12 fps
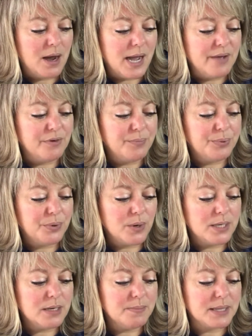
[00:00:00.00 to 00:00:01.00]
I have employed
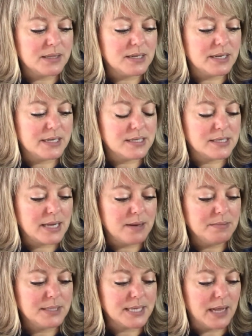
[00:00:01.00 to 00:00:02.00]
him at the
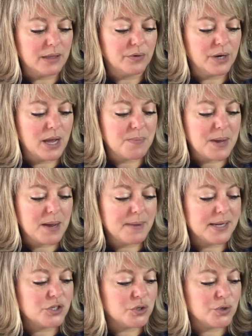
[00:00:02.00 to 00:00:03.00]
same salary I pay
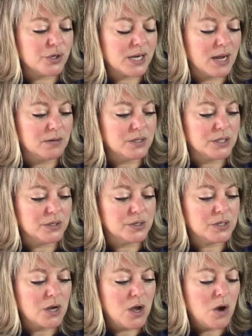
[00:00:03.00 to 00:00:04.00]
my junior
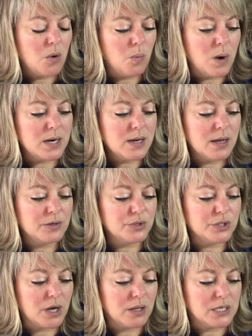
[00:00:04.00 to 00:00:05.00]
counselors,
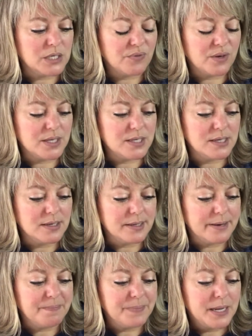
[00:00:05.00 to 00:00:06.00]
$100 for the season.